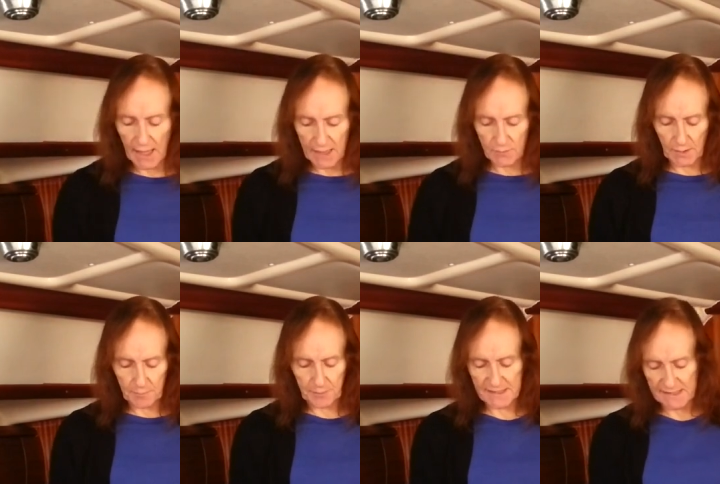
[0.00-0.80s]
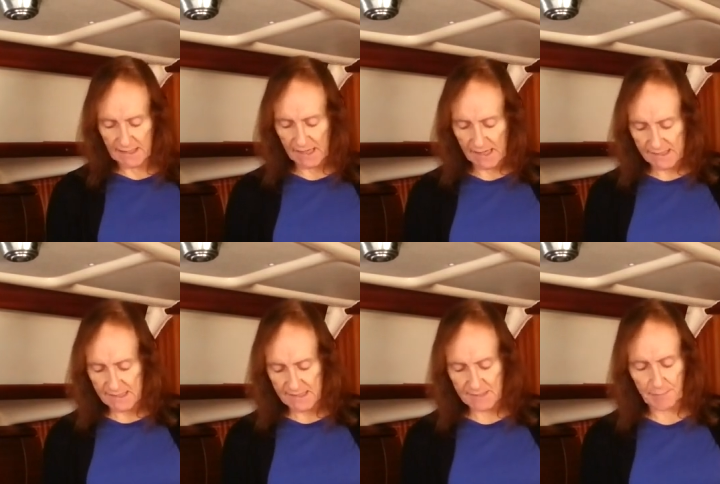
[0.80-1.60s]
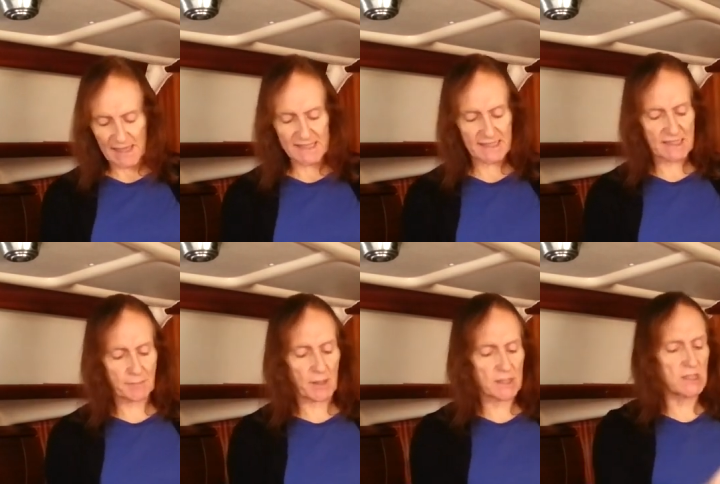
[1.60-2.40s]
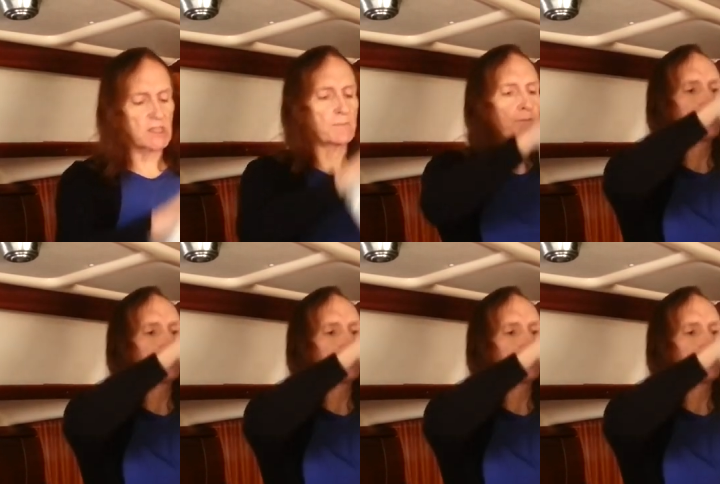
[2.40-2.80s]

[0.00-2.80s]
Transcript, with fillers: And what it basically is, it's a plastic sponge.